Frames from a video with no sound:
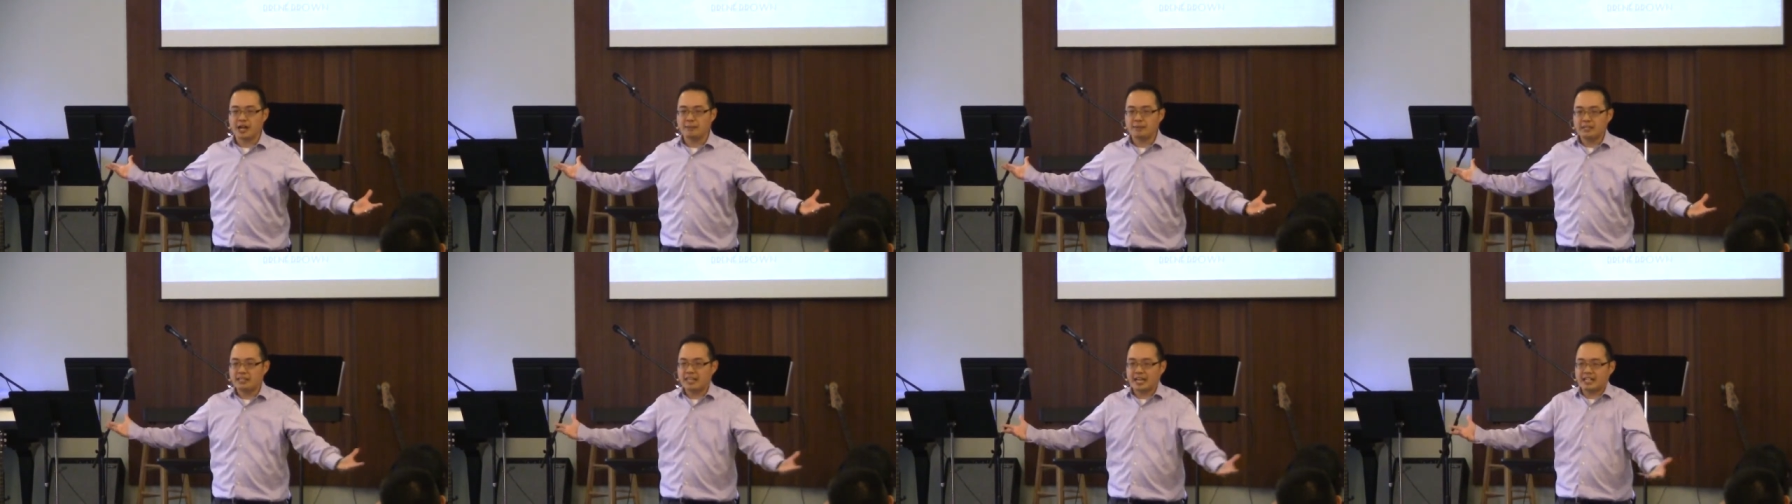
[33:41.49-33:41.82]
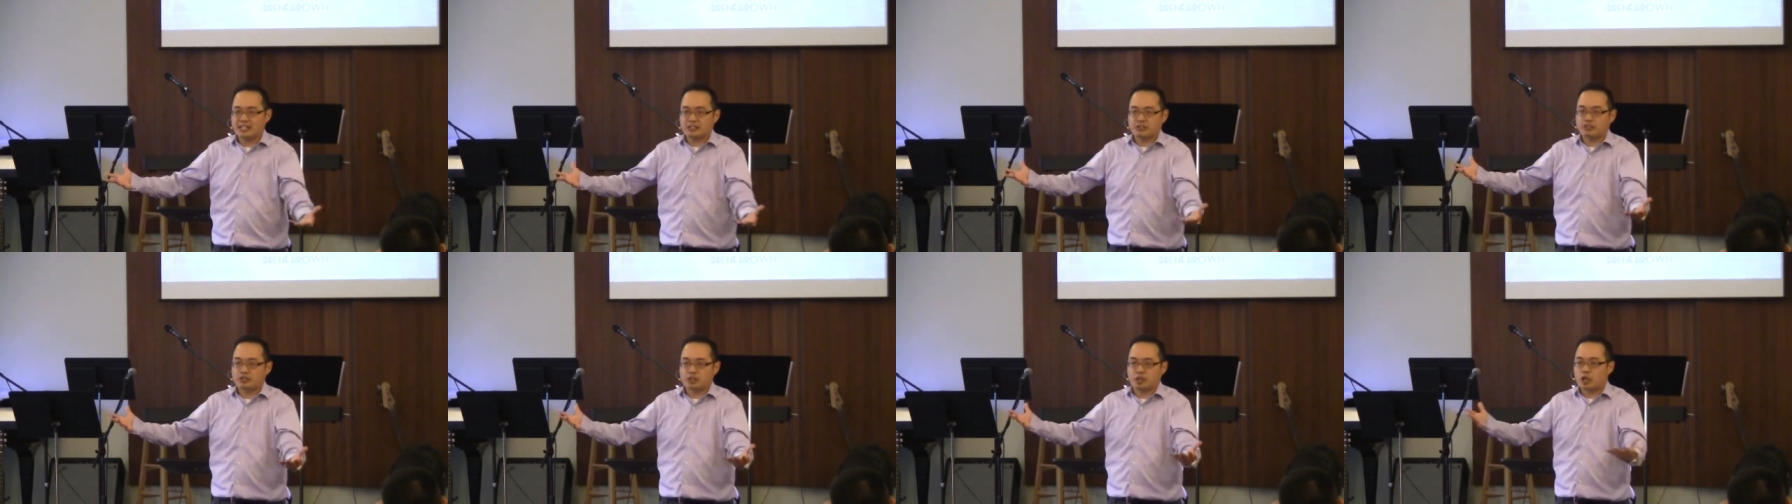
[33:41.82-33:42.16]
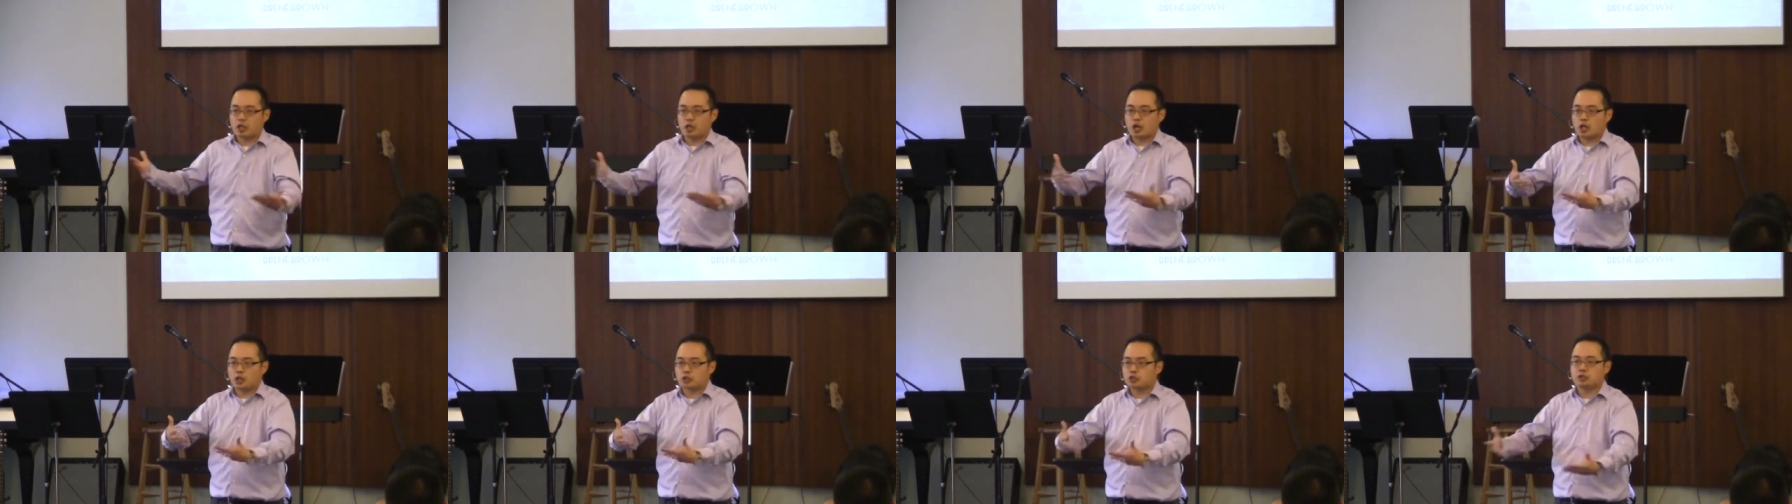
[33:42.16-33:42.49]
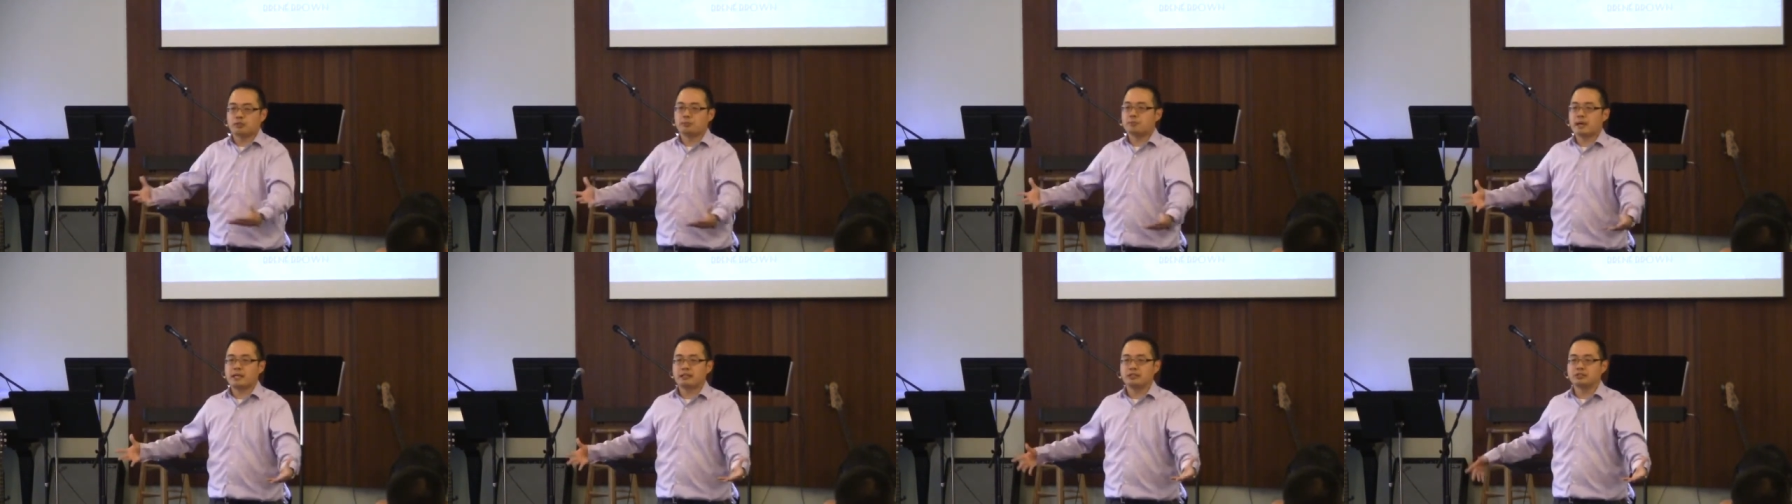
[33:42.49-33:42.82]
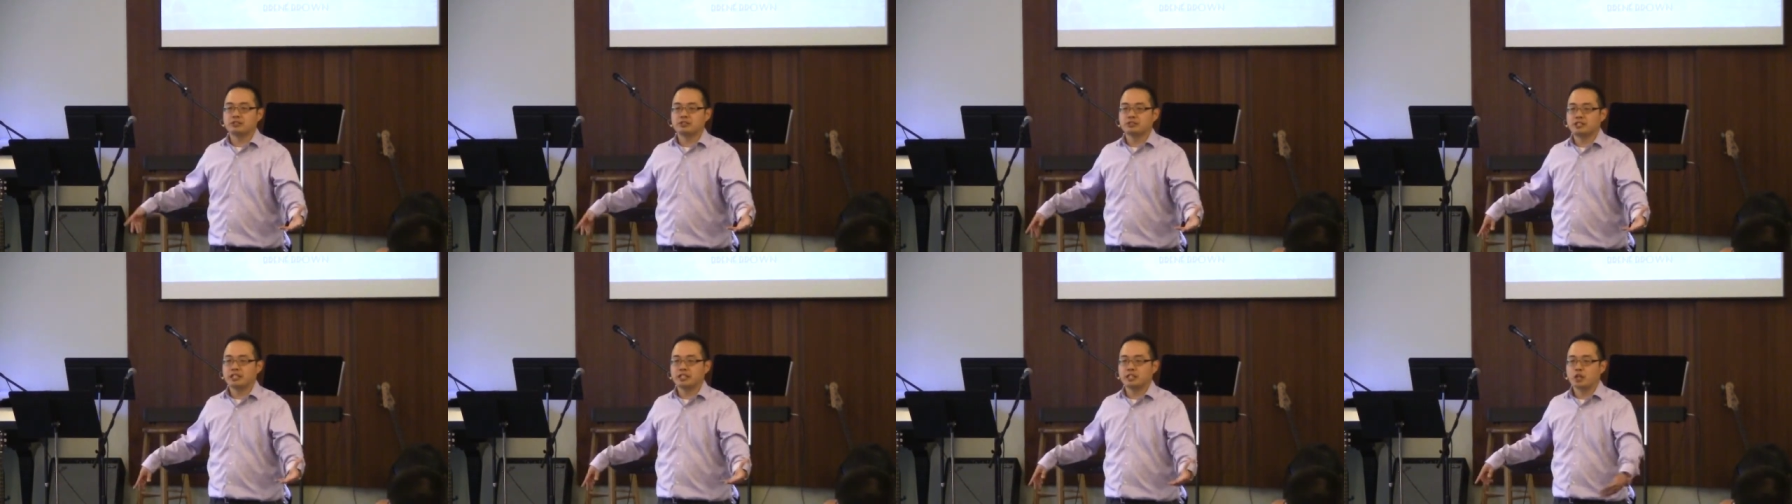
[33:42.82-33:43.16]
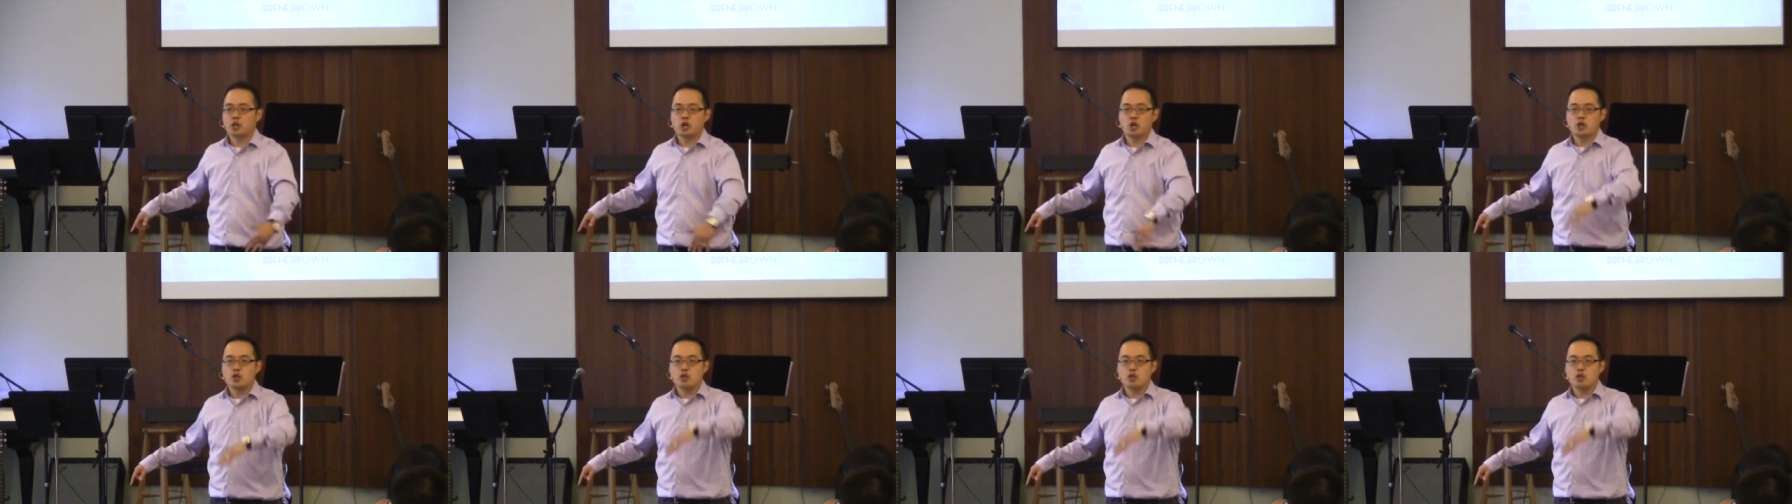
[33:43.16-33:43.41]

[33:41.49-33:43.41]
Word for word: I mean, that is a, a, tremendous thing.